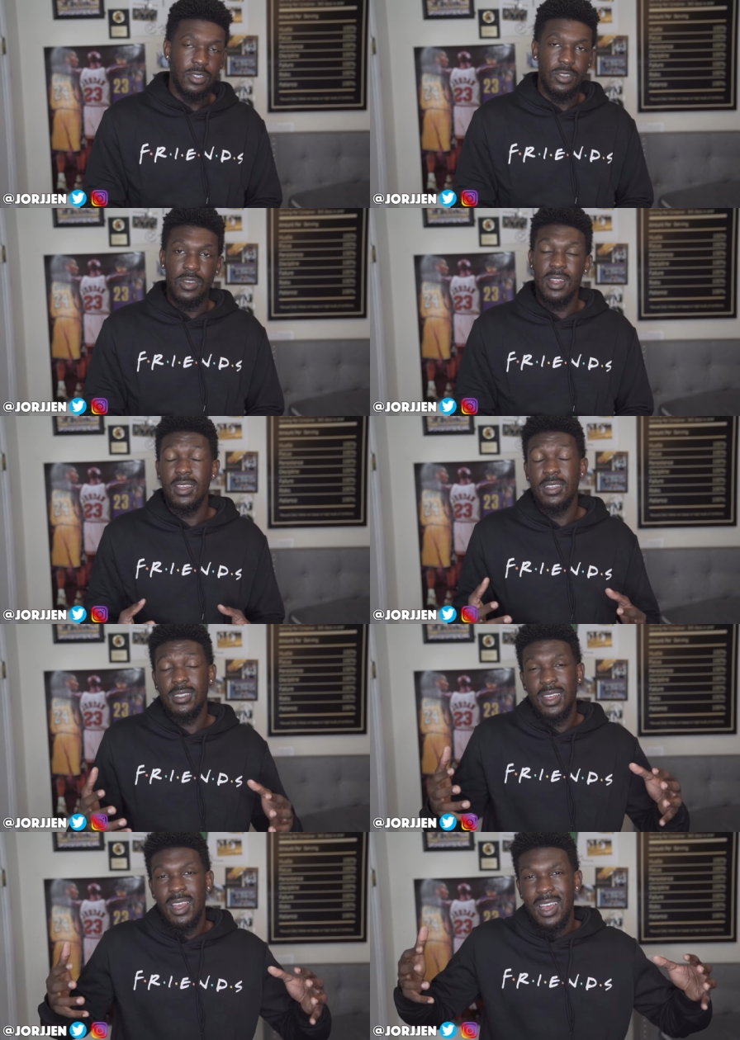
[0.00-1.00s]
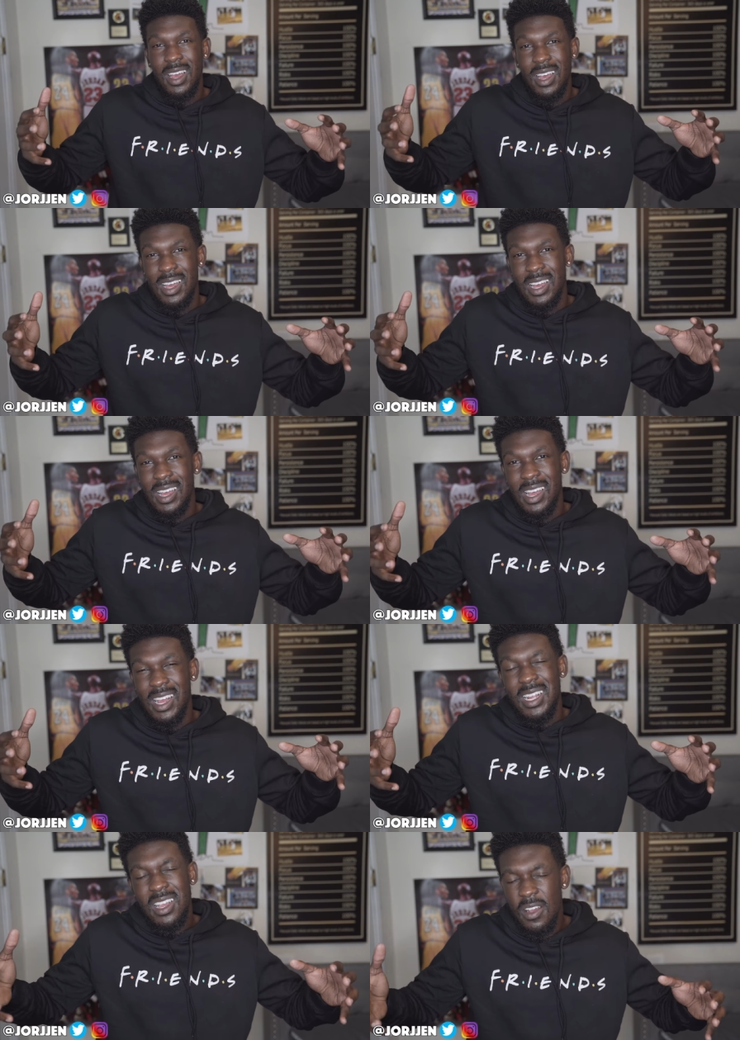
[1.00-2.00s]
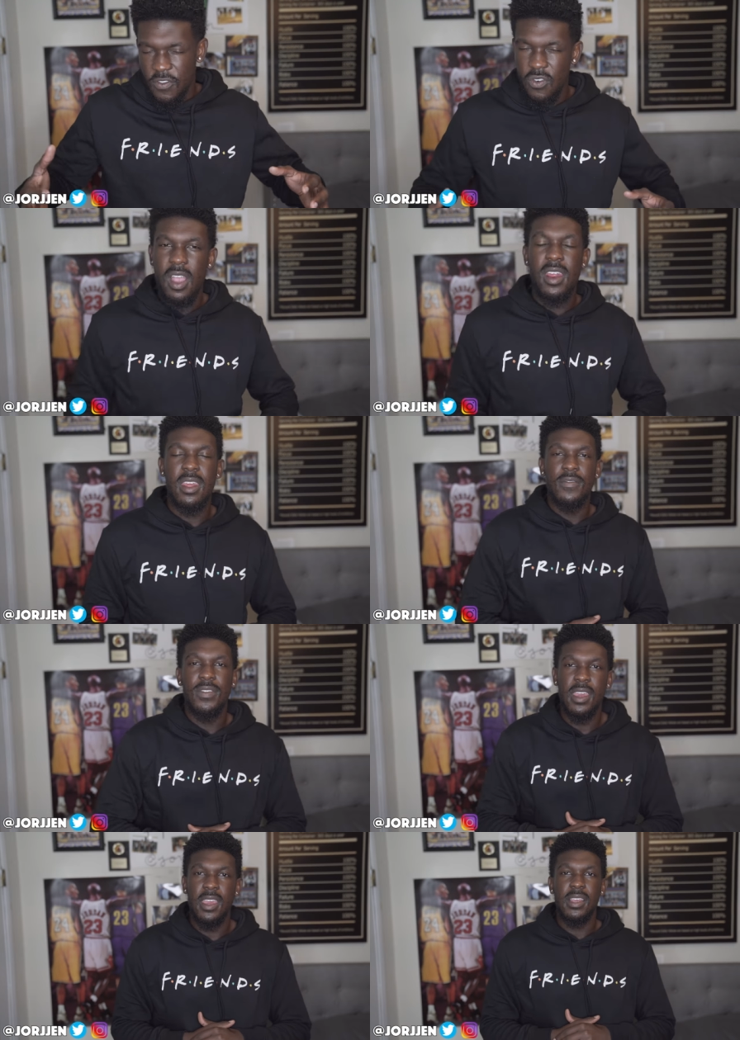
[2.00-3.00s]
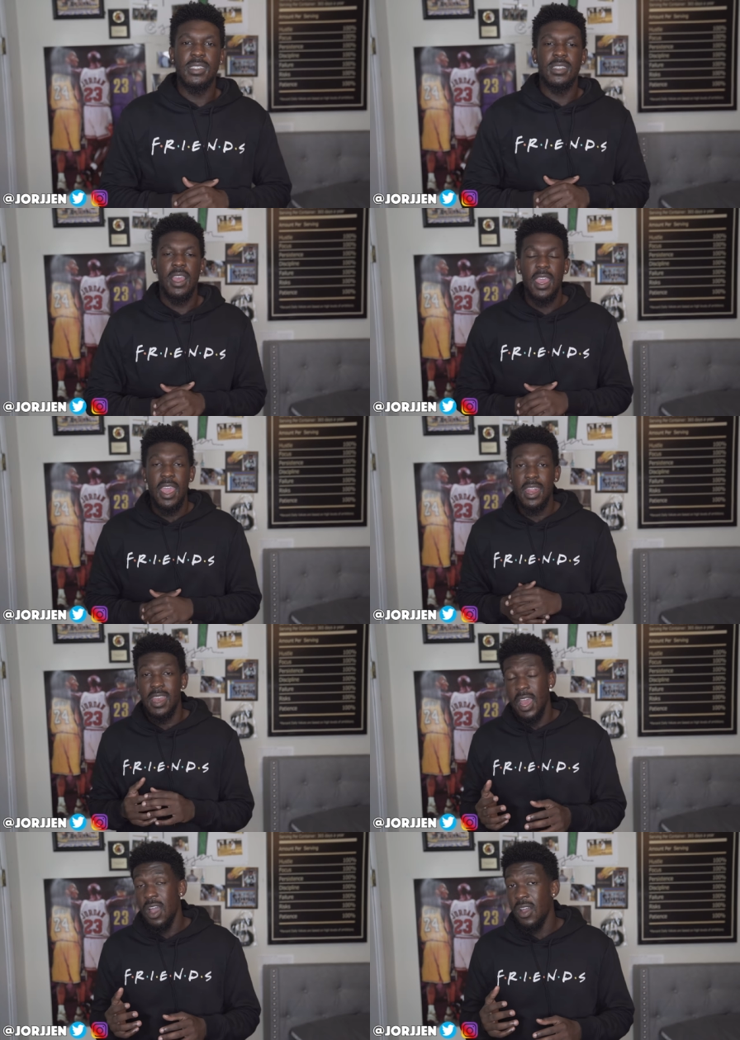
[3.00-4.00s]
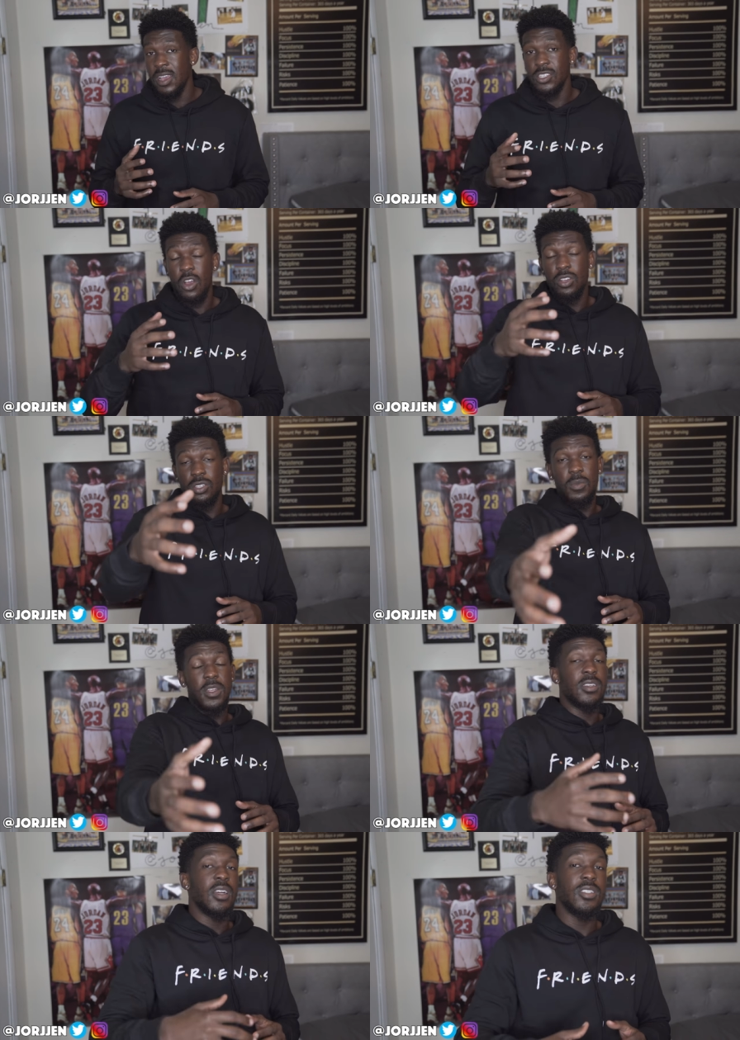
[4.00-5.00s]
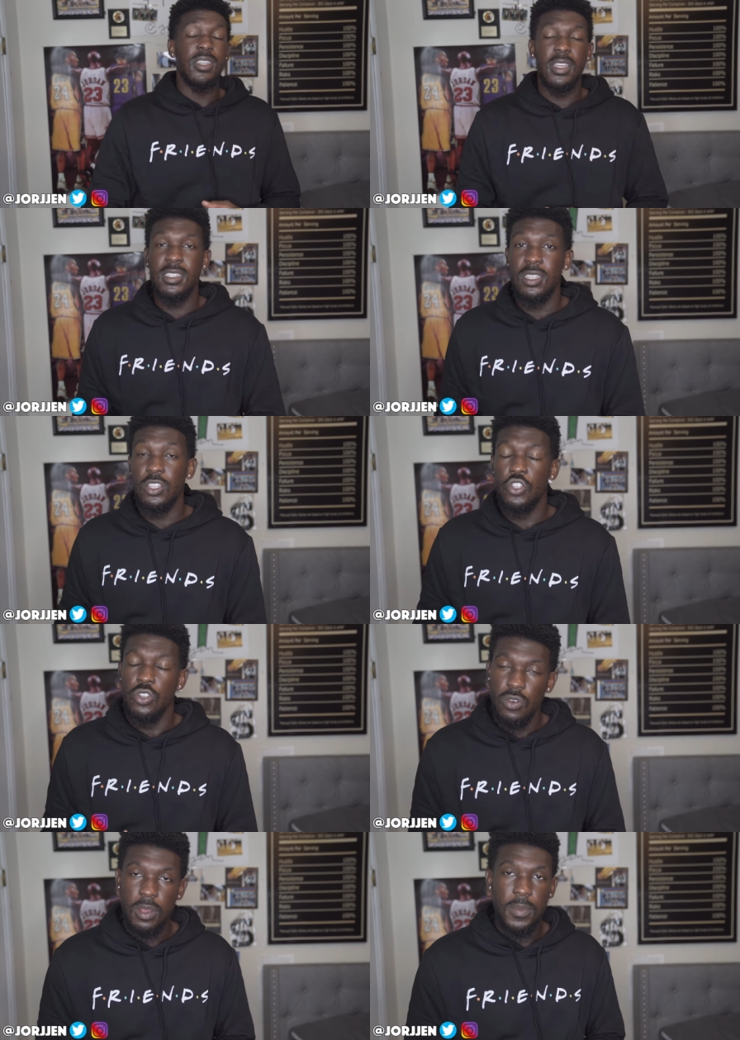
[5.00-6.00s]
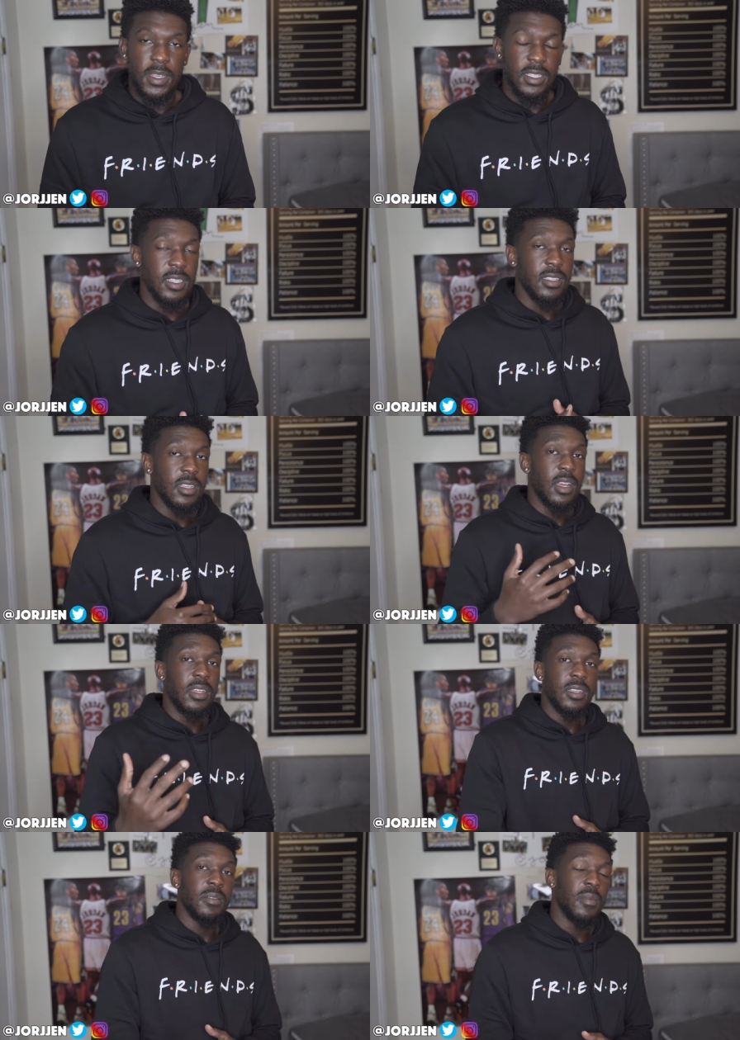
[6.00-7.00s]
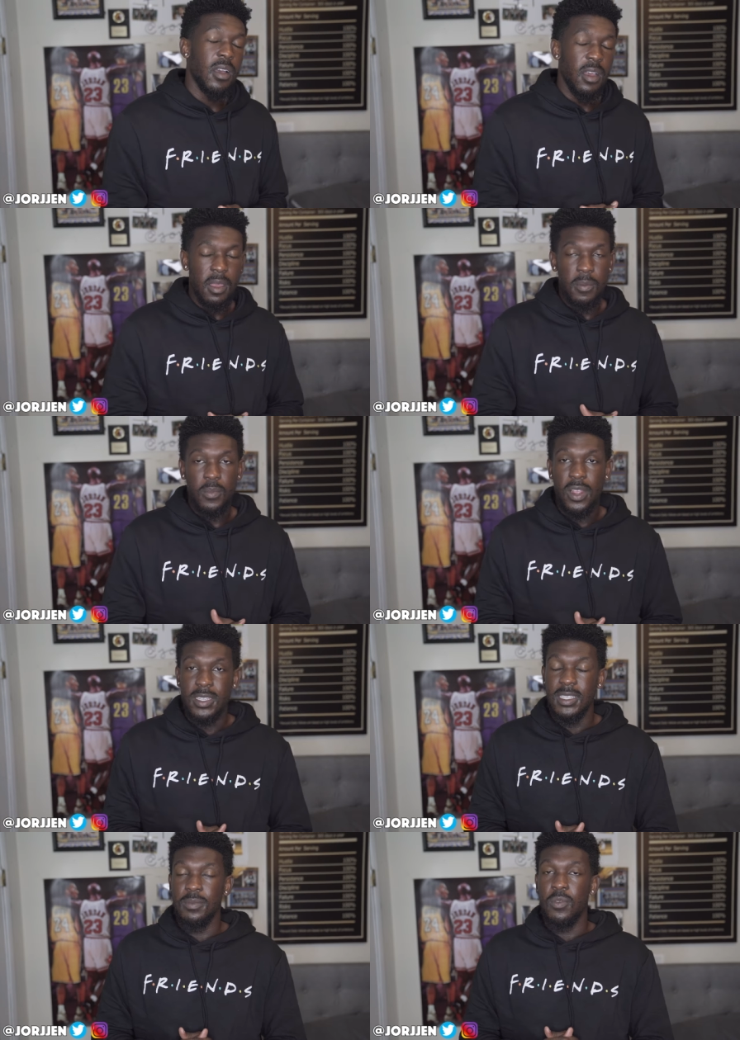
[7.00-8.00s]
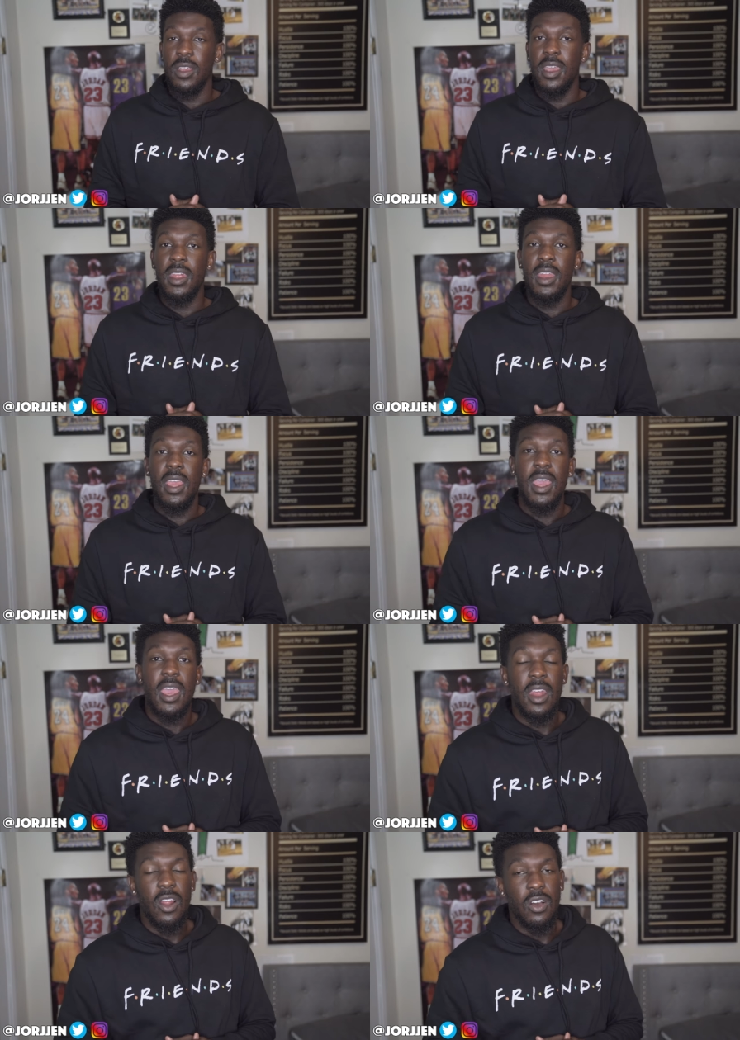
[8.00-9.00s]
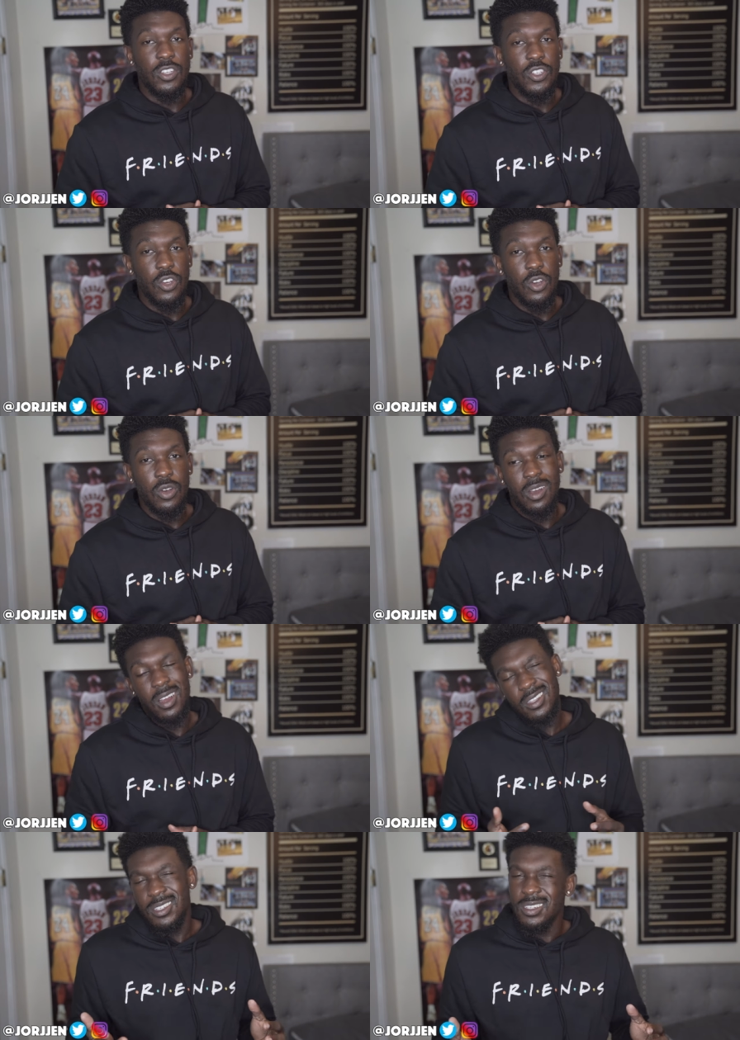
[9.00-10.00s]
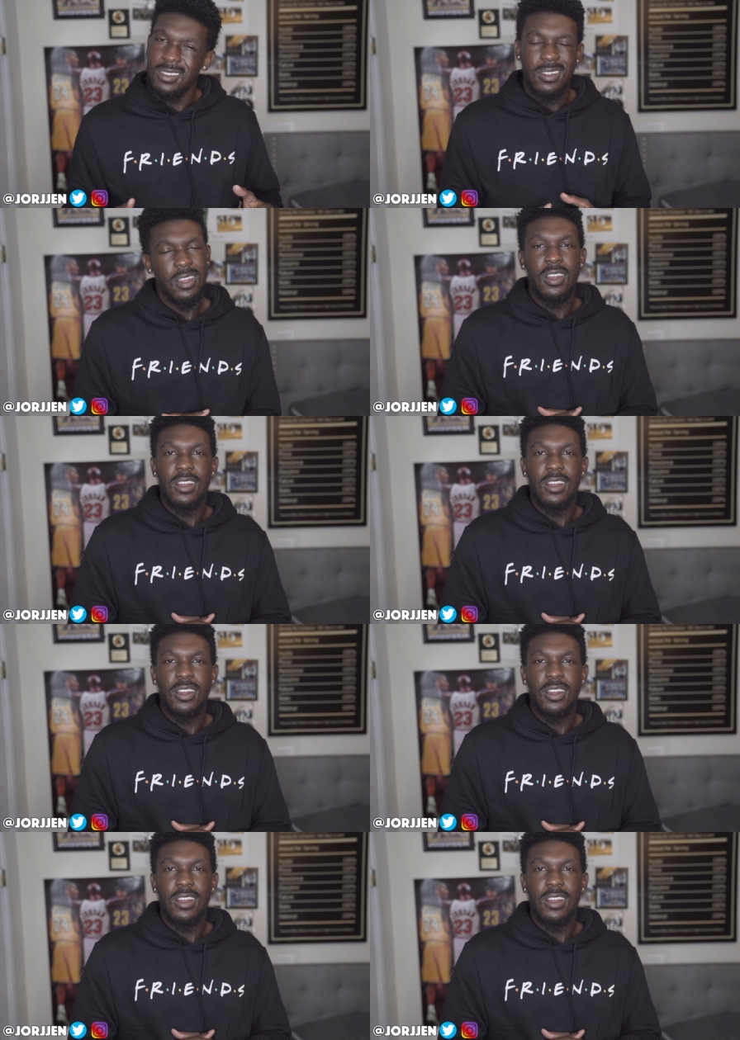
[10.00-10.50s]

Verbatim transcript: So he does uh, a good variety of things and now has also been touching into the jewelry business to uh, embrace his brand and also uh, just